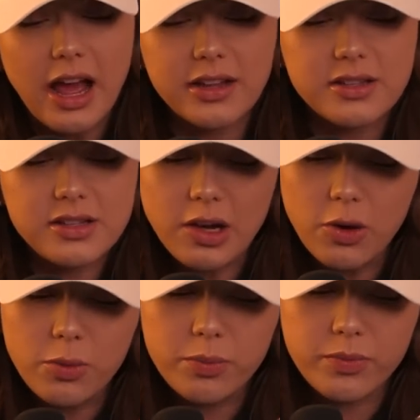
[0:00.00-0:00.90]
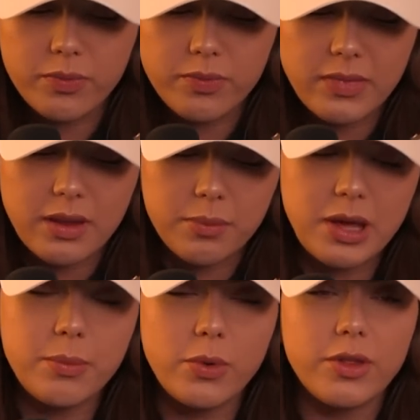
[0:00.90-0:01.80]
And so
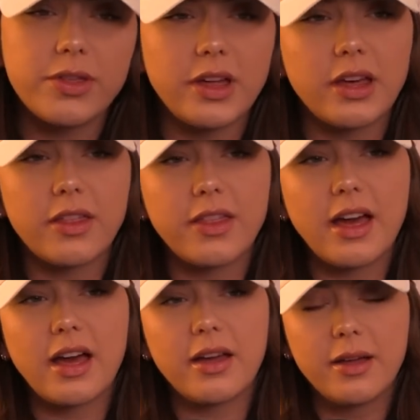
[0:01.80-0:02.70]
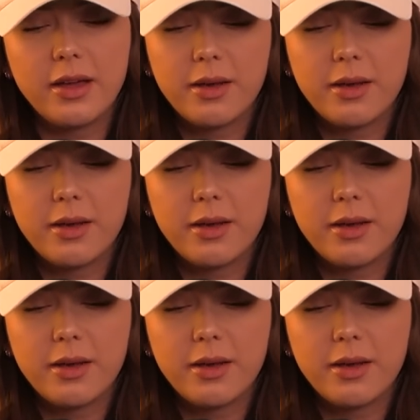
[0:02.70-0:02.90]
people think that